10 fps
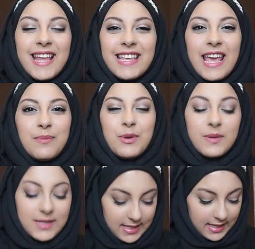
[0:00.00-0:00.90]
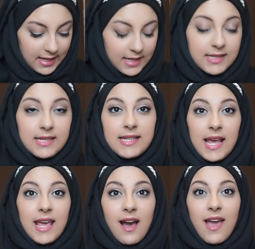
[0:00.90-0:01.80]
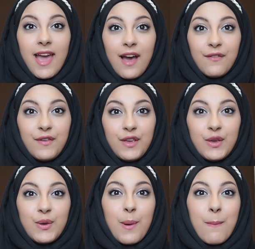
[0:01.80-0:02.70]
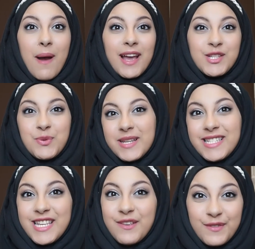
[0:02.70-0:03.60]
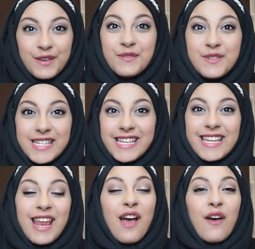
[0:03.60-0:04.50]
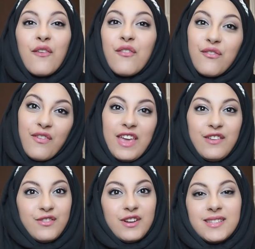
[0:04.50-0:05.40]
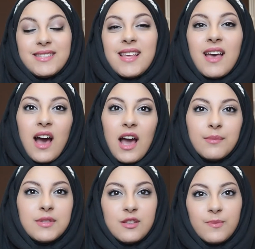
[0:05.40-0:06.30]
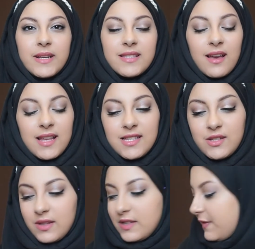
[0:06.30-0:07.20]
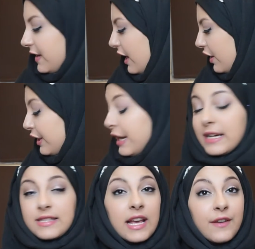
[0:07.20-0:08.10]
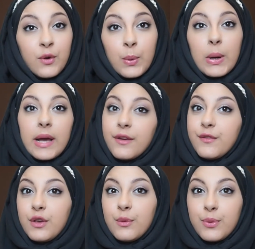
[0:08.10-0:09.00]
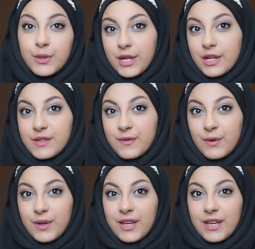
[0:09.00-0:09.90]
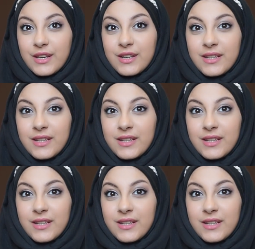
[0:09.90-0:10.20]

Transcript: NK Beauty. Today I have for you my 2015 favorites. I'm super excited to do this video because I have quite a few products for you.